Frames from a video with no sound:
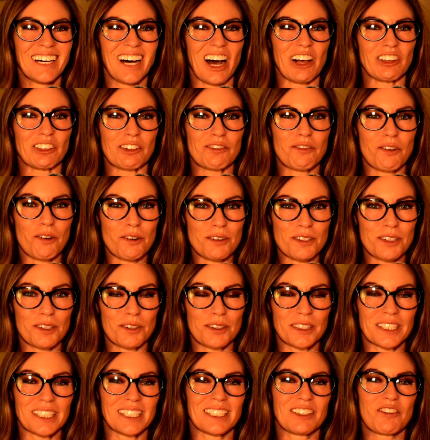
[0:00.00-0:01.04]
I look forward
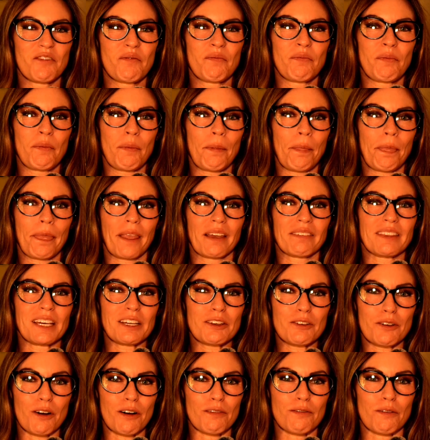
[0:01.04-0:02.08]
to it.
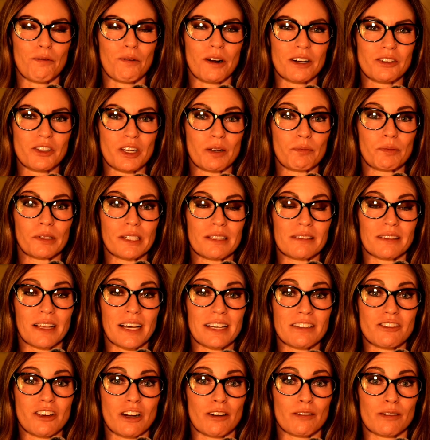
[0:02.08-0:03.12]
Thank you all for watching. Please
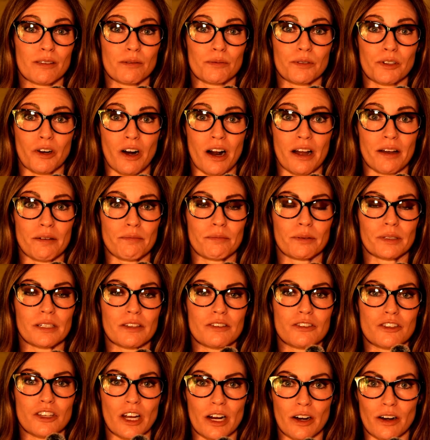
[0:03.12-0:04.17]
like, share, and subscribe.
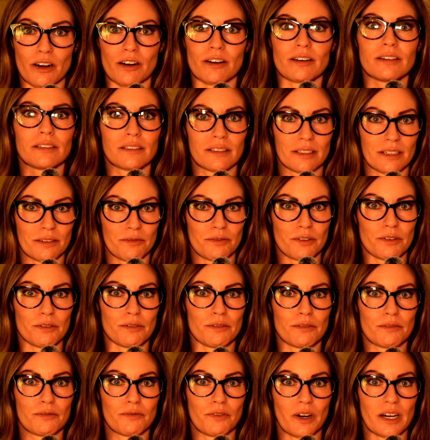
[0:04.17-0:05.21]
Please share if
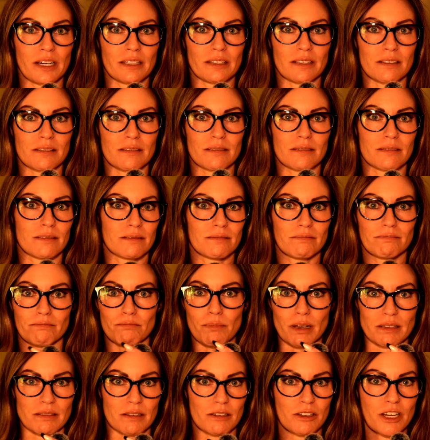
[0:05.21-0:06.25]
you find this
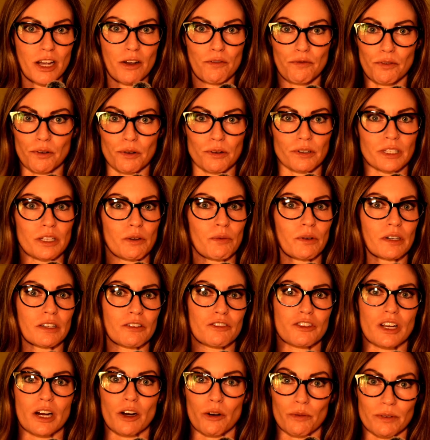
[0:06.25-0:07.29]
message helpful and you want to
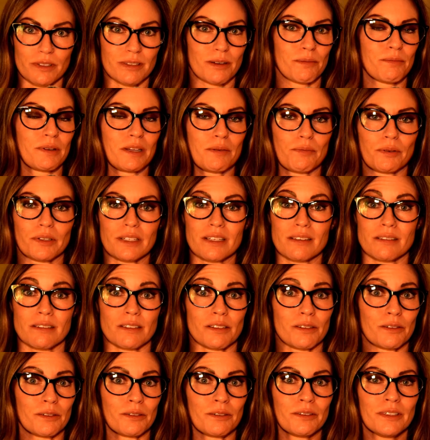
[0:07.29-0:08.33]
share it with somebody, please
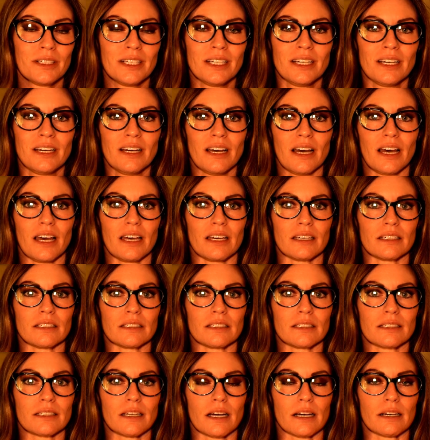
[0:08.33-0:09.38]
do.
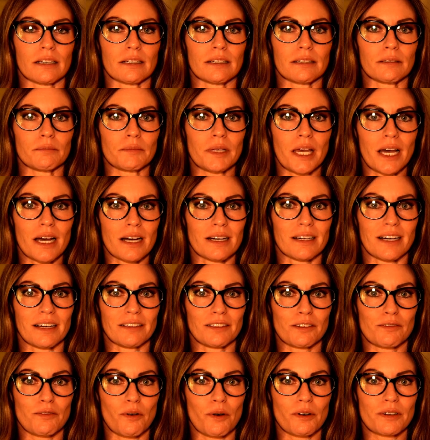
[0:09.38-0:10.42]
And yeah, I
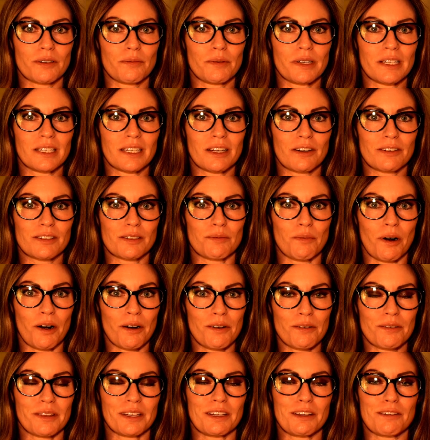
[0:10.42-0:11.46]
look forward to being here
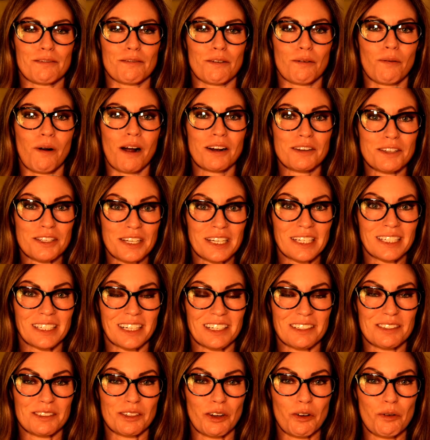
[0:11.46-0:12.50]
tomorrow. Thank you for watching.
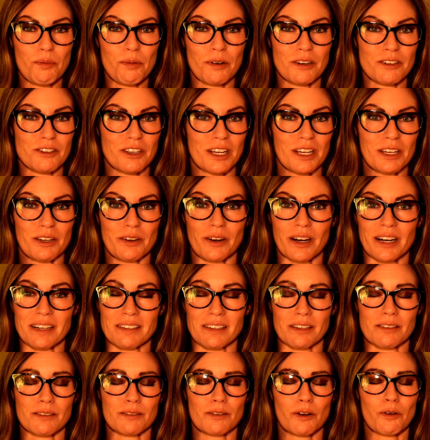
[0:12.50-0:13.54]
I so appreciate you
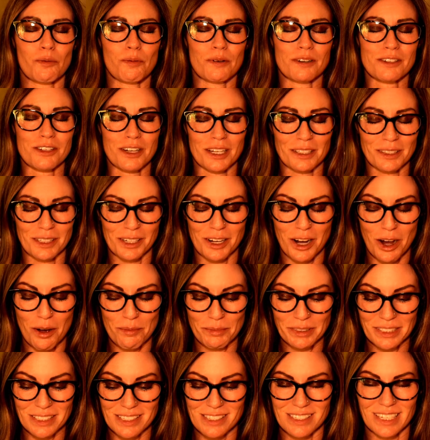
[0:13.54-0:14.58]
guys. I so appreciate the
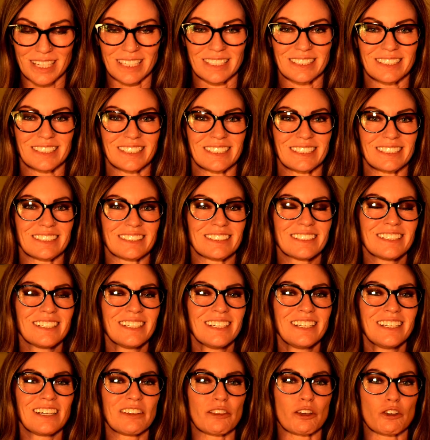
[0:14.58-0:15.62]
comments and the
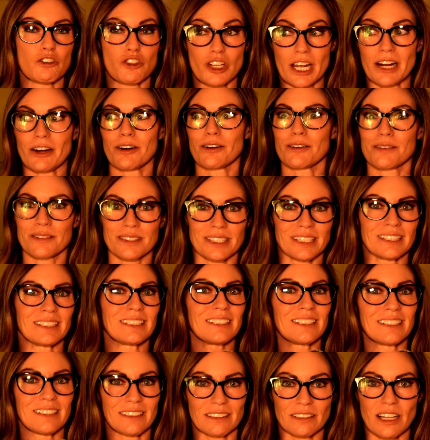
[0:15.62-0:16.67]
shares and
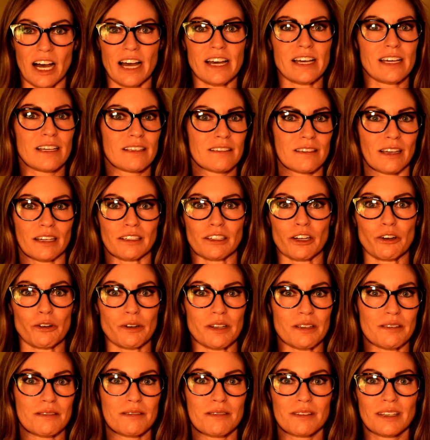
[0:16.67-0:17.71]
the likes. I
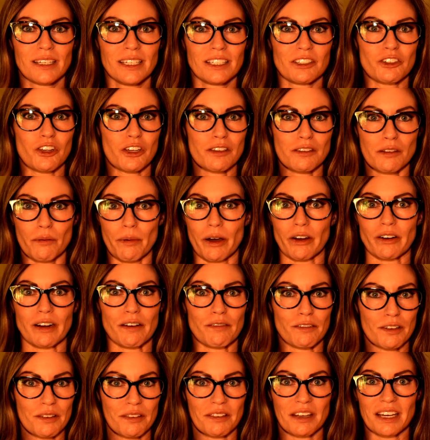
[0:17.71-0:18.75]
notice just about
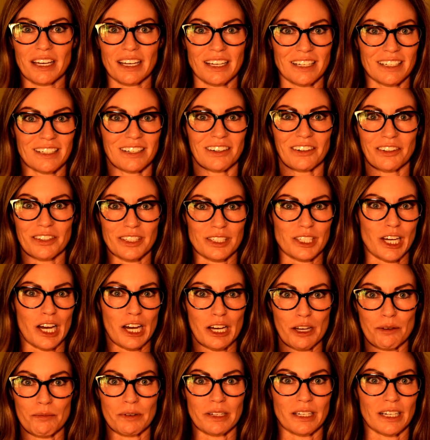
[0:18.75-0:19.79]
everything all the
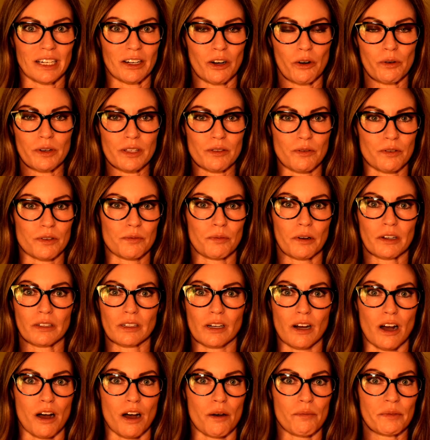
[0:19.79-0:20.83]
time, and I always respond
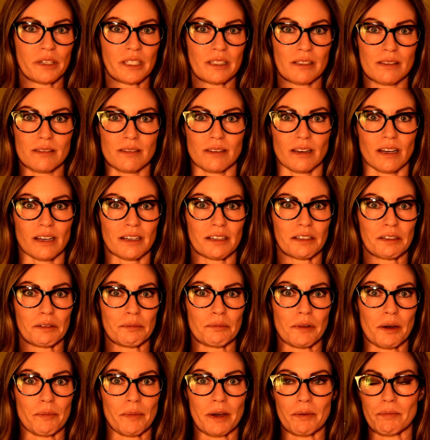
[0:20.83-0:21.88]
to comments. I
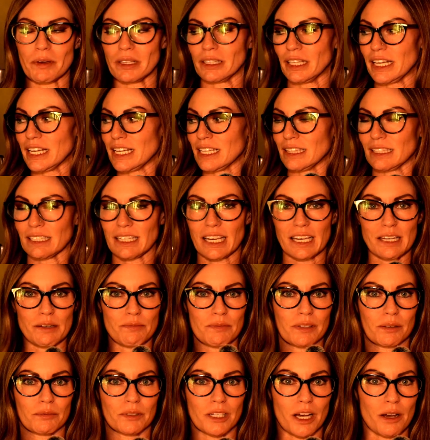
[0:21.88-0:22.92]
might be late in the
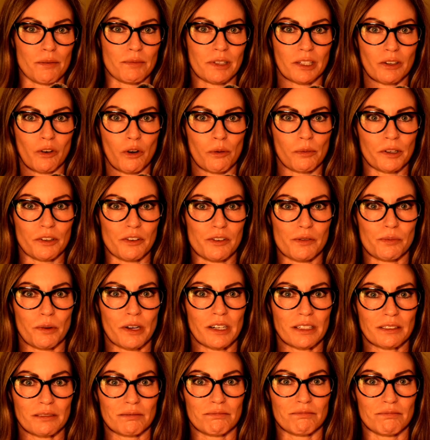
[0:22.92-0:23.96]
game sometimes. I normally
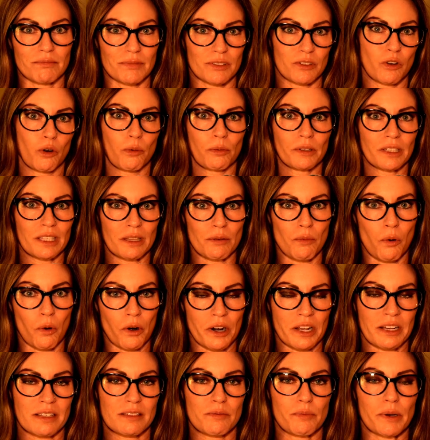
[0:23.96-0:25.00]
respond in the
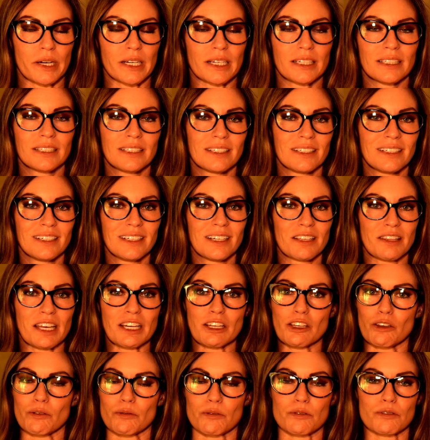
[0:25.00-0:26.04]
mornings, but
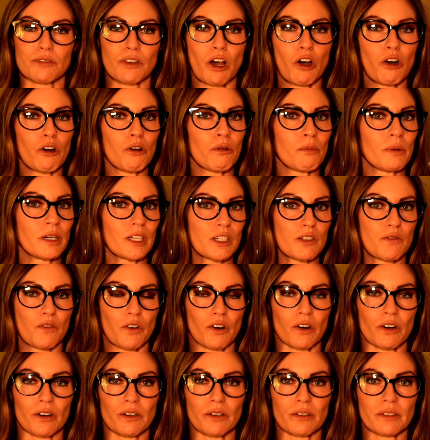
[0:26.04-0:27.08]
thank you so much
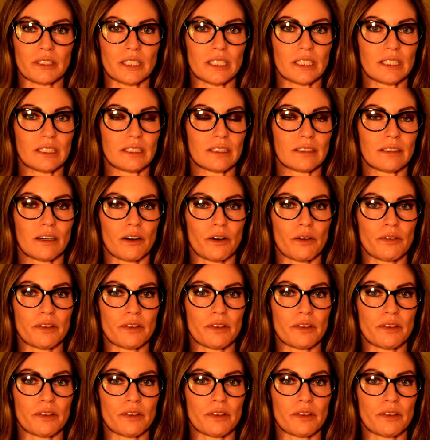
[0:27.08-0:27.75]
for all the